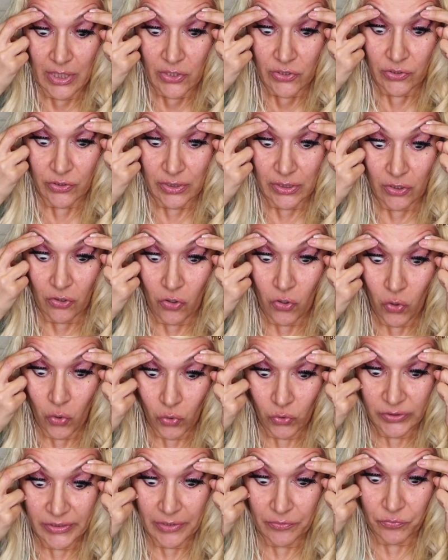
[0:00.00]
You're going to
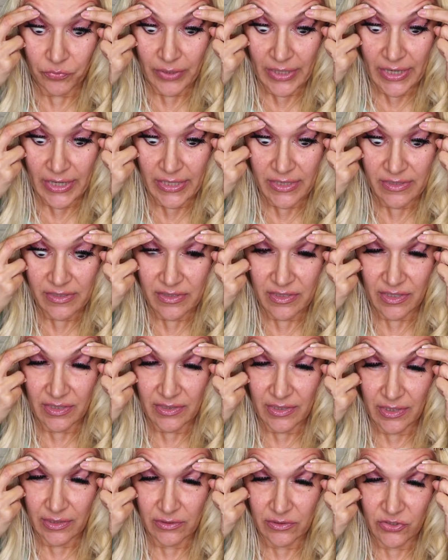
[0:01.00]
hold it raised, and
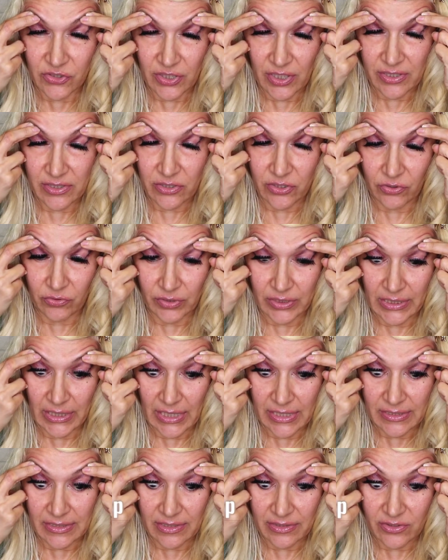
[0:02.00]
then just your
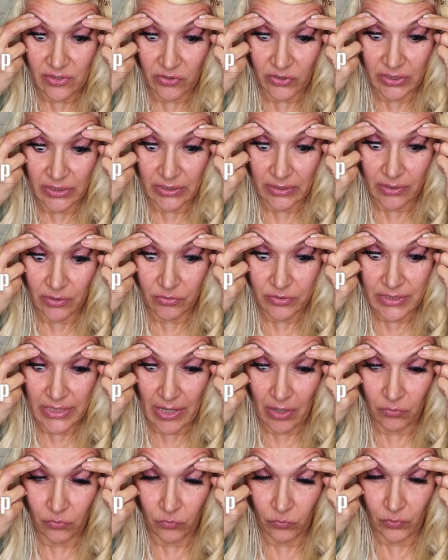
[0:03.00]
gazes are going to go
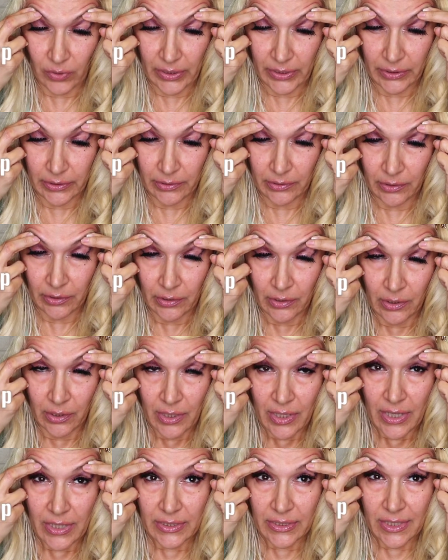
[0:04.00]
down. 1,
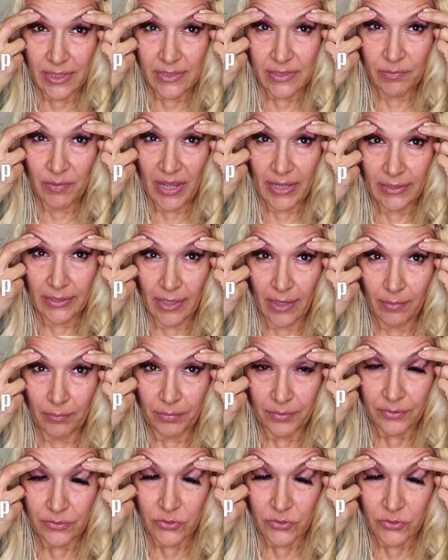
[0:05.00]
and gaze back up.